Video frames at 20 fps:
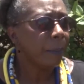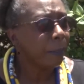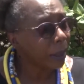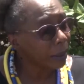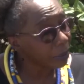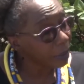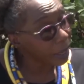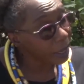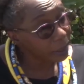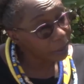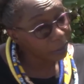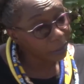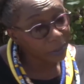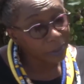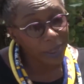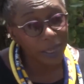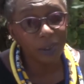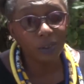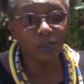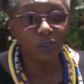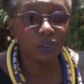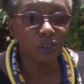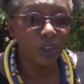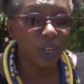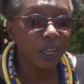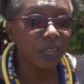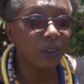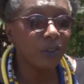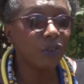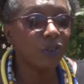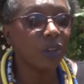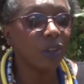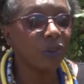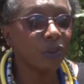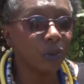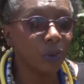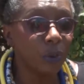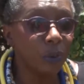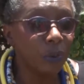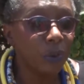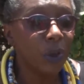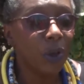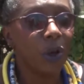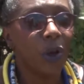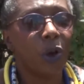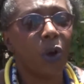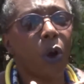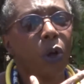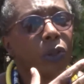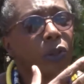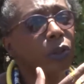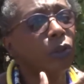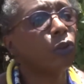But then things changed as you got